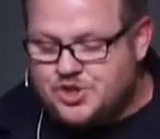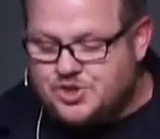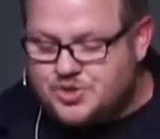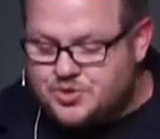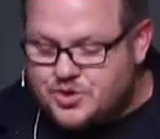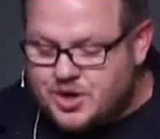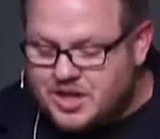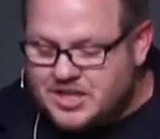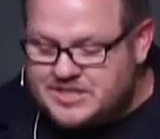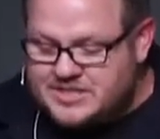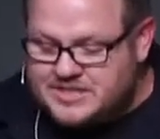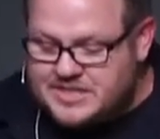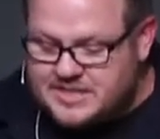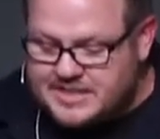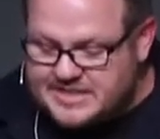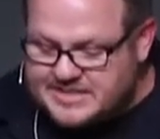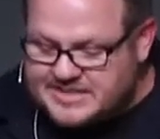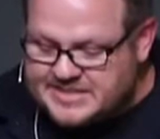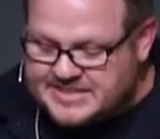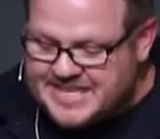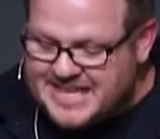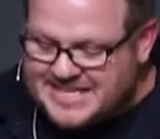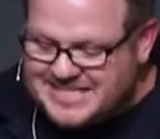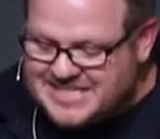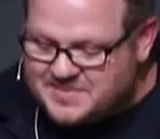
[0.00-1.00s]
trust an
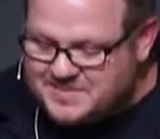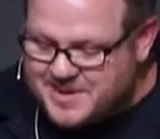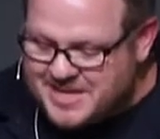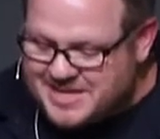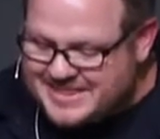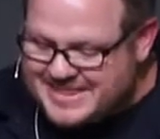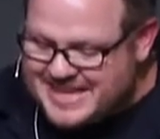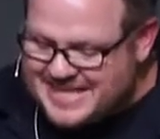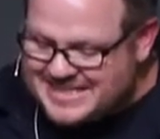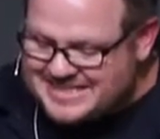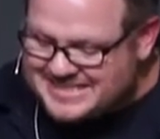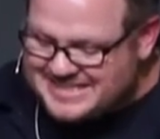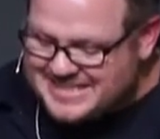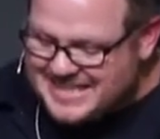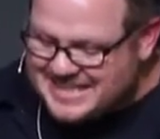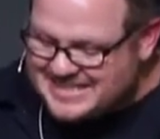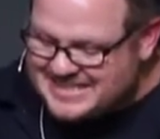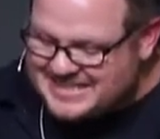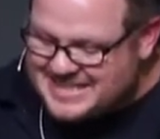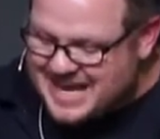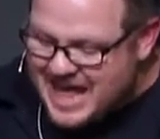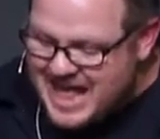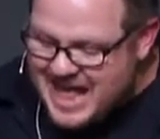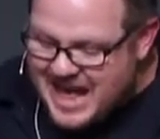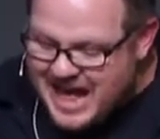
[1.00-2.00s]
assessment that says,